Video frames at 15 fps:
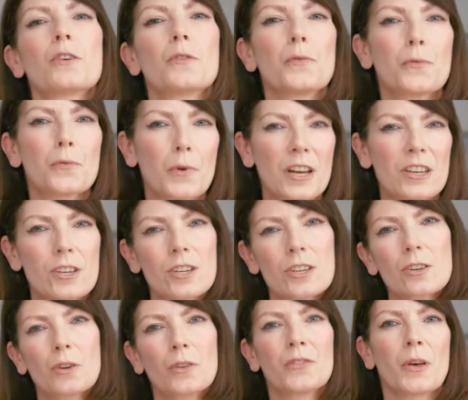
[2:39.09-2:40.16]
like a
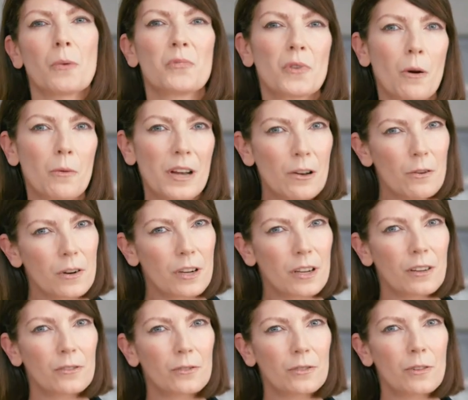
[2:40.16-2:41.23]
fresh contemporary
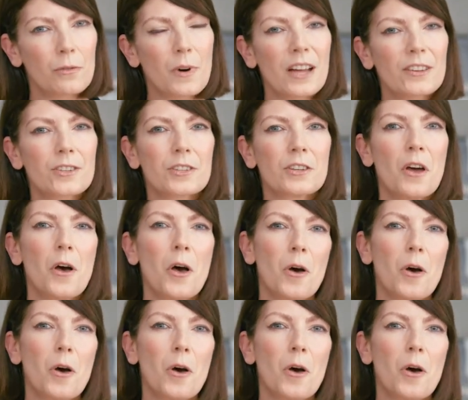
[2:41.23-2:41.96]
look to the watch,